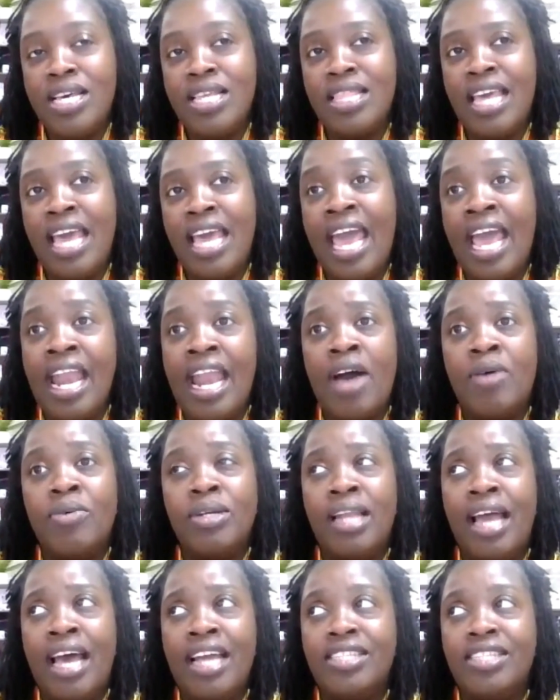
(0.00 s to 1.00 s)
with. And I
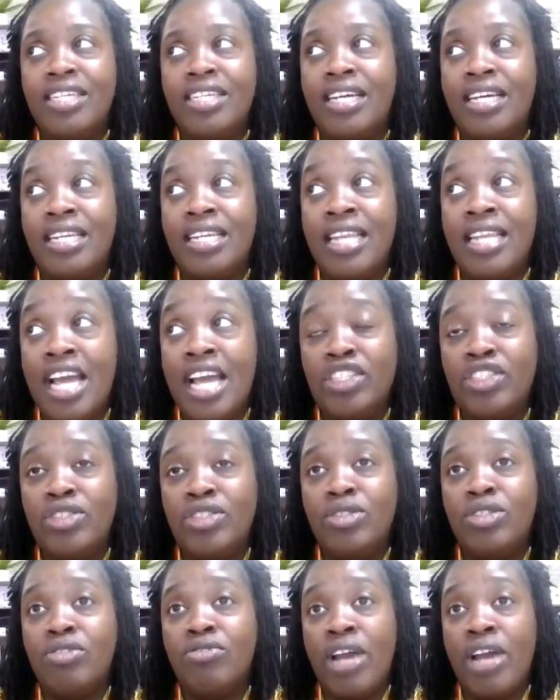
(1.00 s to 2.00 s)
would like to
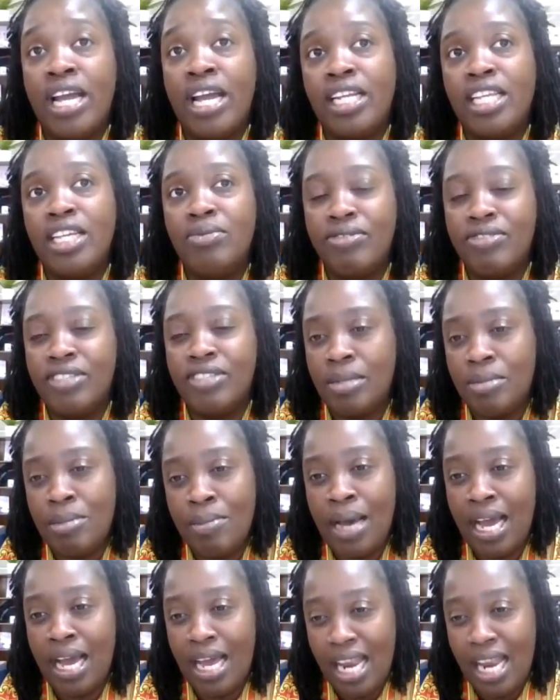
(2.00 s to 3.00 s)
connect you directly with some
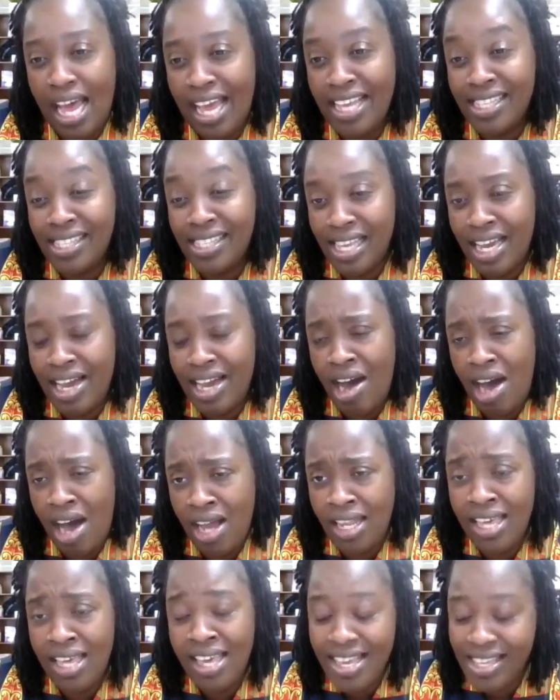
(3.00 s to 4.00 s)
of my clients and
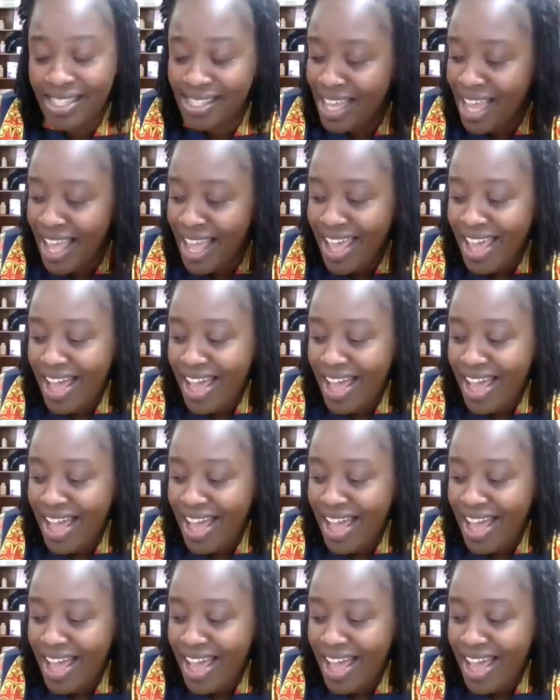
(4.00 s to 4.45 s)
colleagues